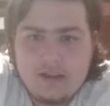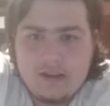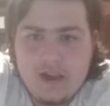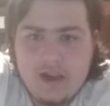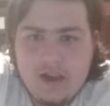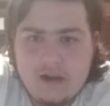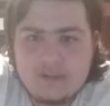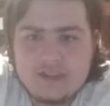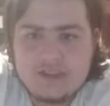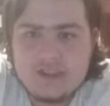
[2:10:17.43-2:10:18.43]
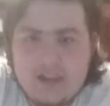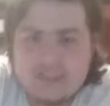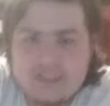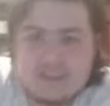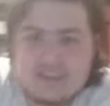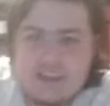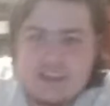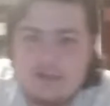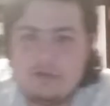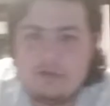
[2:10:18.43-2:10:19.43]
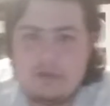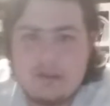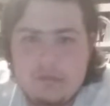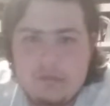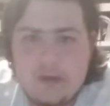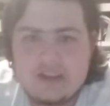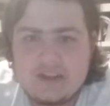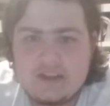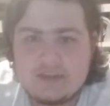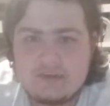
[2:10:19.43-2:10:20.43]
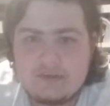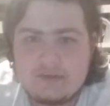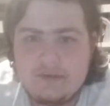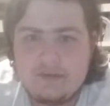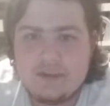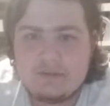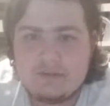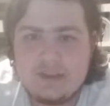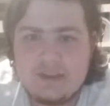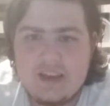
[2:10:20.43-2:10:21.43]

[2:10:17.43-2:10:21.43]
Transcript: Hey Olsen, I should send you pictures. My friends with